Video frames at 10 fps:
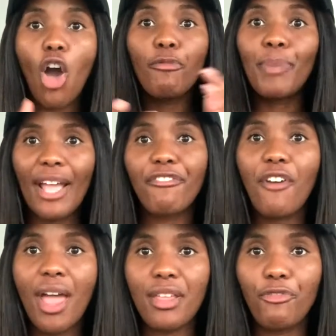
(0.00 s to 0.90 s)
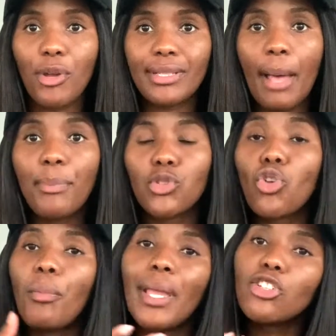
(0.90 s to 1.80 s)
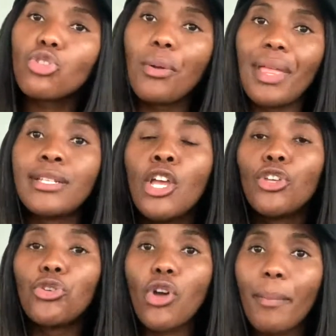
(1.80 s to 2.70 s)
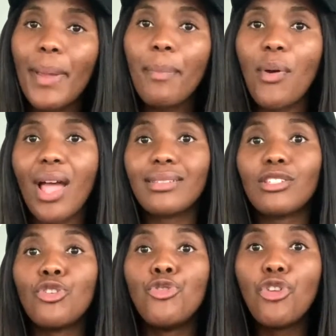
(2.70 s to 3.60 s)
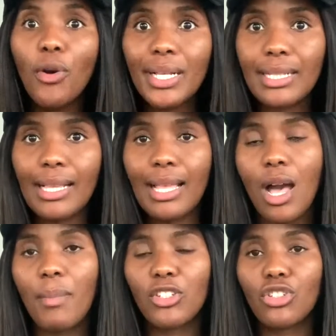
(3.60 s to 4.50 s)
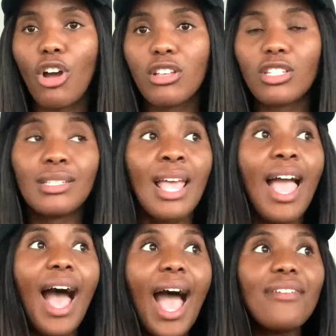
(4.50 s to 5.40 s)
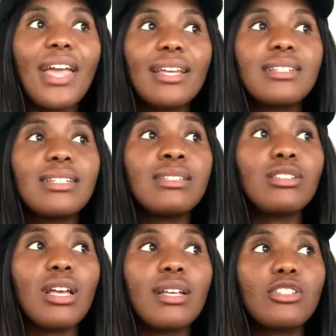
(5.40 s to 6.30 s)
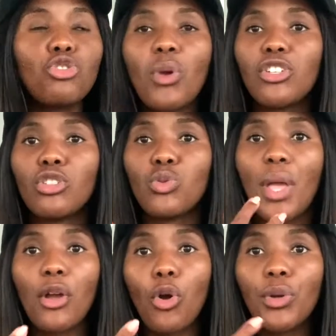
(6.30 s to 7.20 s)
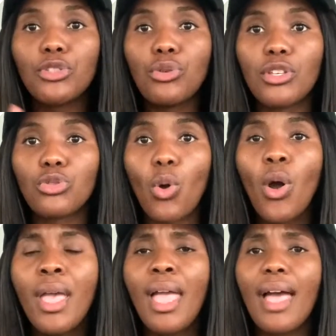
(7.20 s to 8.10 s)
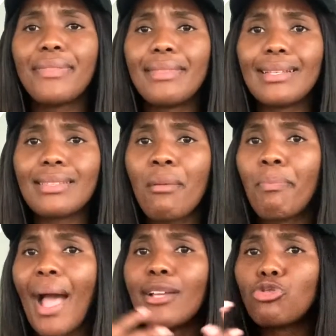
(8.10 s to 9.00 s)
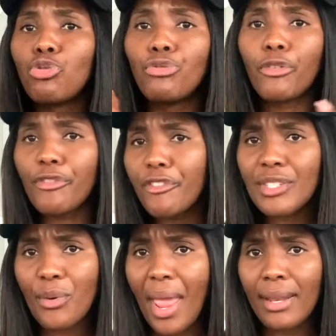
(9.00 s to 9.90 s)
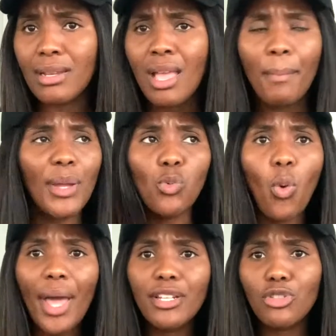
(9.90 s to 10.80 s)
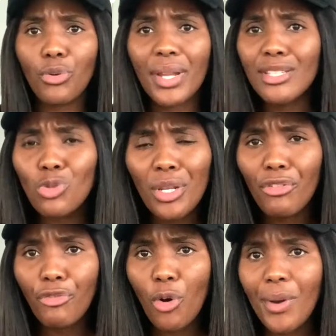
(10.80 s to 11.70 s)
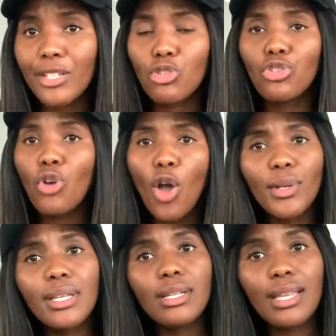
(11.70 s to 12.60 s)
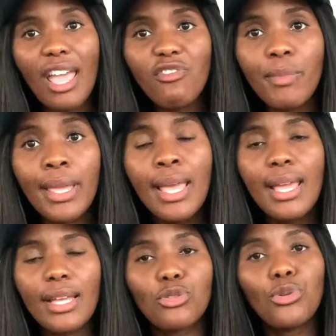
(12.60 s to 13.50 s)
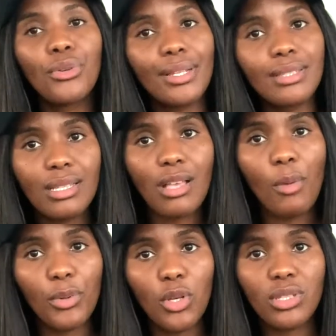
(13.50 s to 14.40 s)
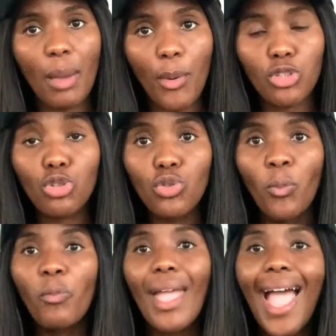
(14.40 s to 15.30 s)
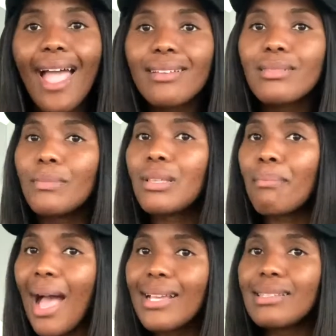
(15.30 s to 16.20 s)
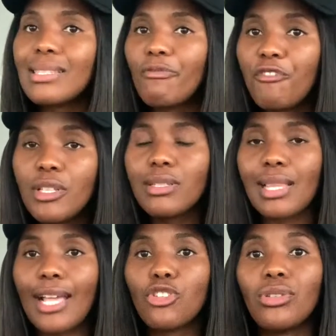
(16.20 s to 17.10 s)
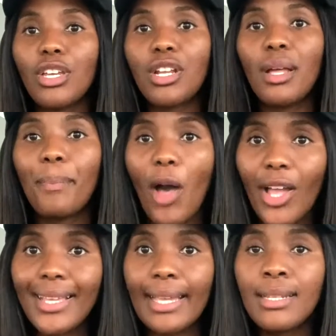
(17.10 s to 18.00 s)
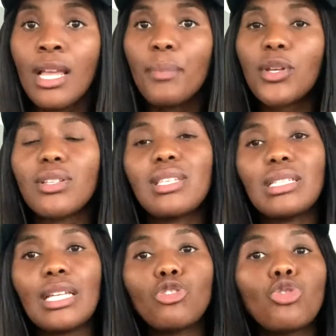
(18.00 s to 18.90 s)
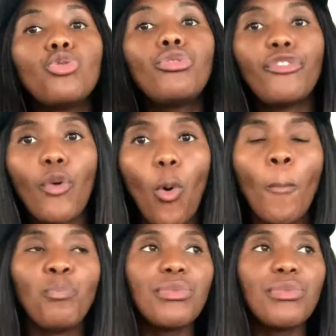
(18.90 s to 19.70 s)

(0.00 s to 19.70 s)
Black Friday, for example. So make sure that you compare prices, you know exactly how much it costs. Because I've had situations where I go into a store and then they say buy two for 50 Rand, but one is already 24 Rand. So you only gave me a 2 Rand discount because I bought two. And the mind feels like you're getting a bargain because they say 2 for.